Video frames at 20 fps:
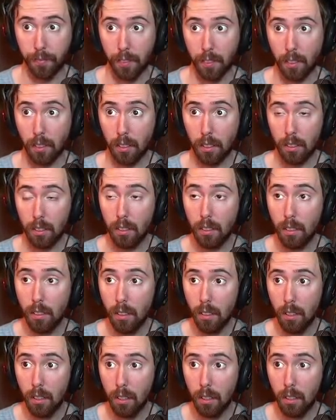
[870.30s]

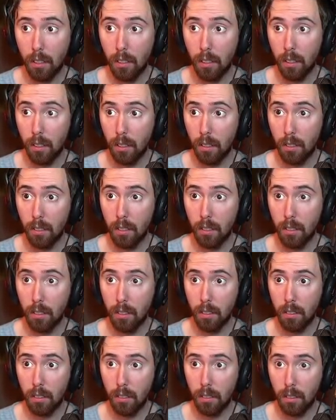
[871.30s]

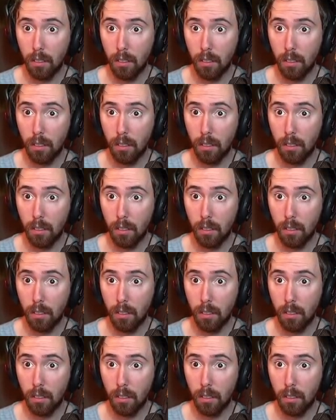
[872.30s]
No words are spoken by the person on screen.